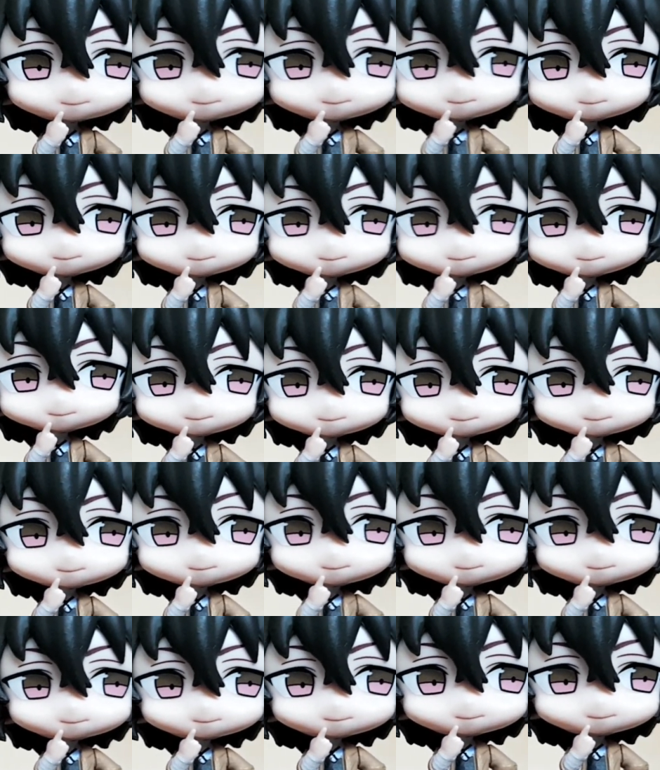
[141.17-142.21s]
You can buy the
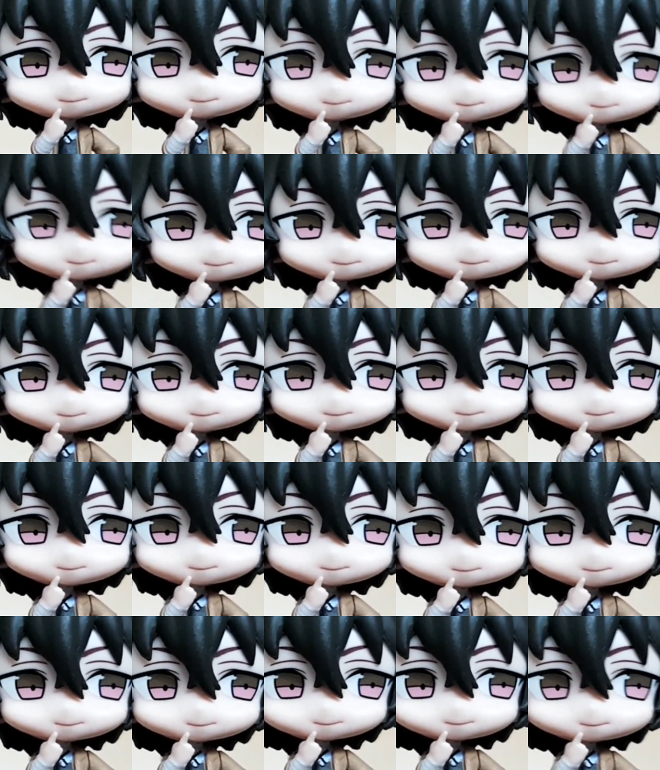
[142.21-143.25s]
physical
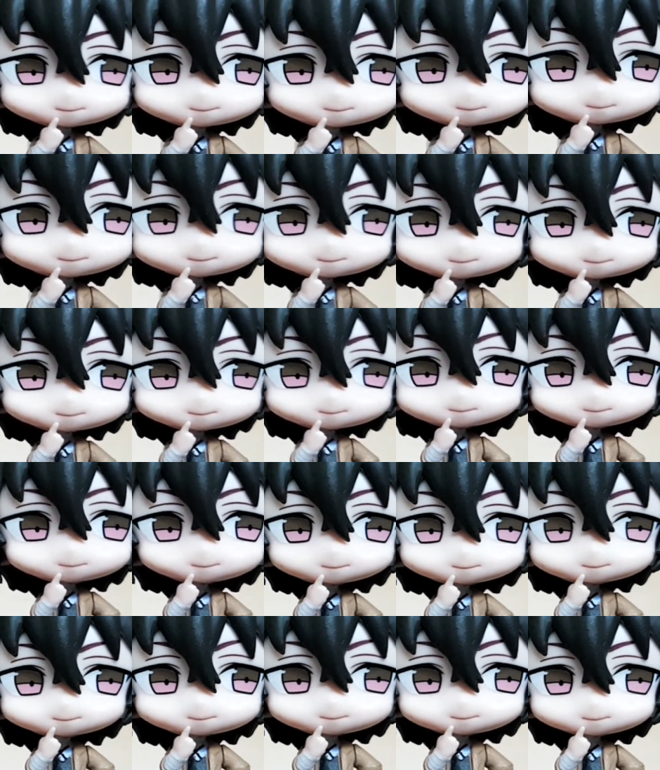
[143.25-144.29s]
copies, and then you
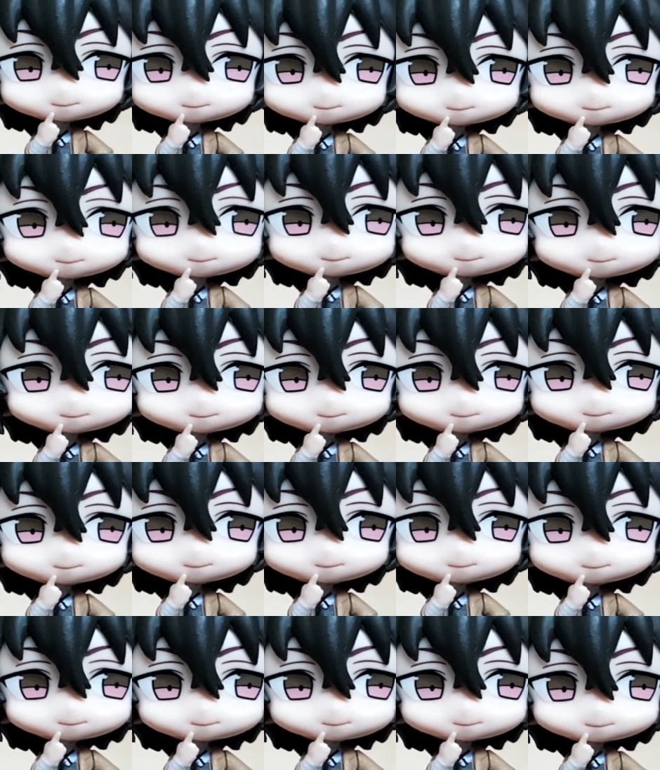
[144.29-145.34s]
can also read
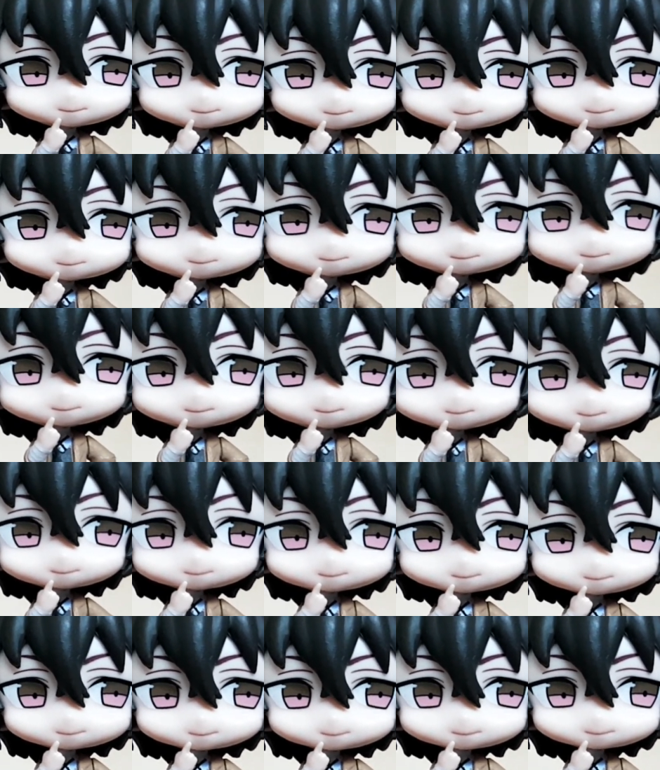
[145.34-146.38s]
online
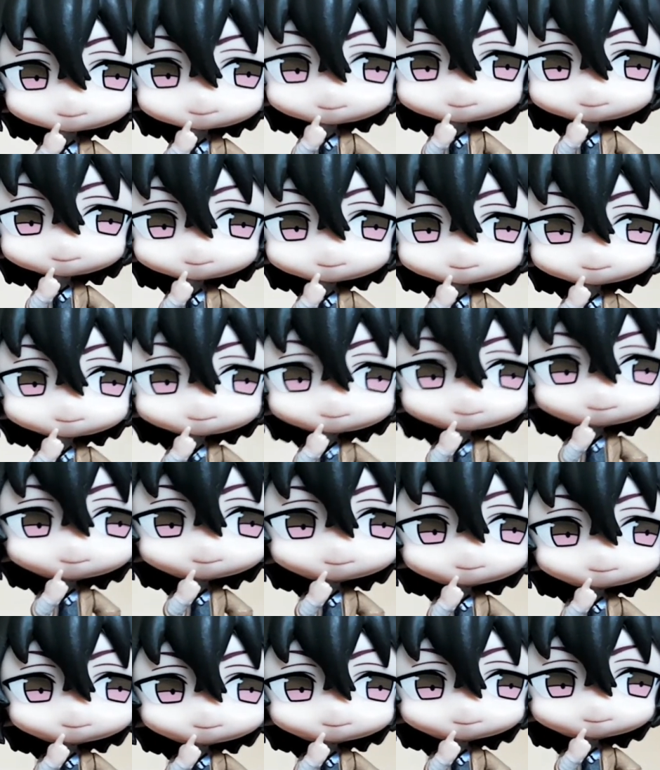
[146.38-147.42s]
some of the
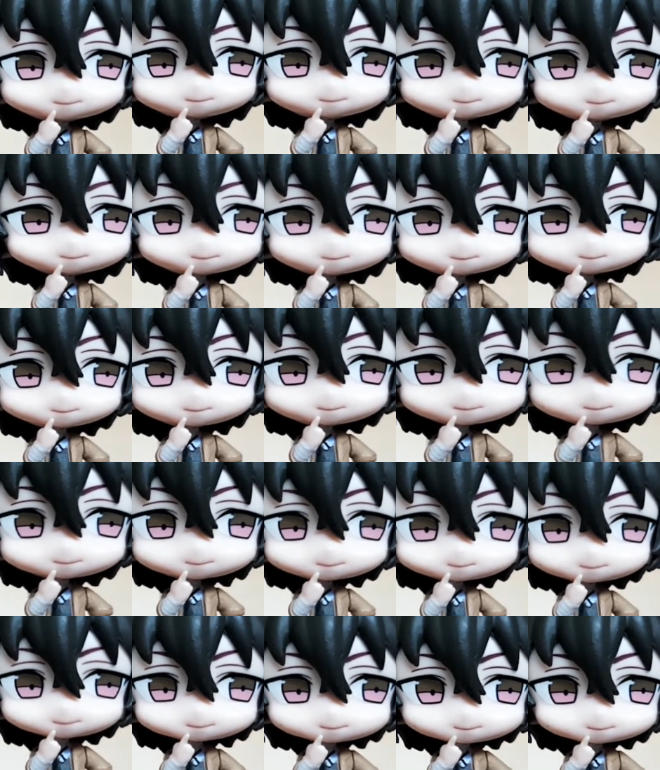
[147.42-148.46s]
comics that
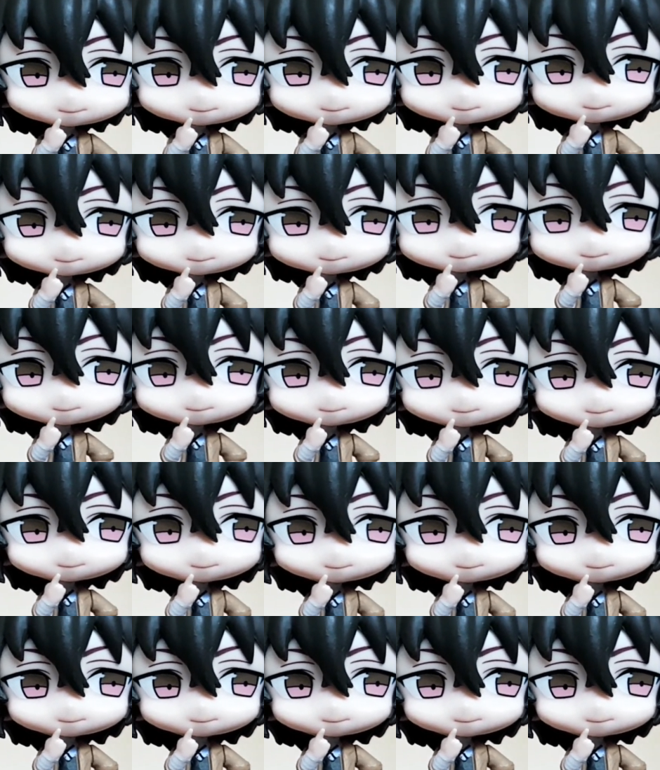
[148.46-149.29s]
have been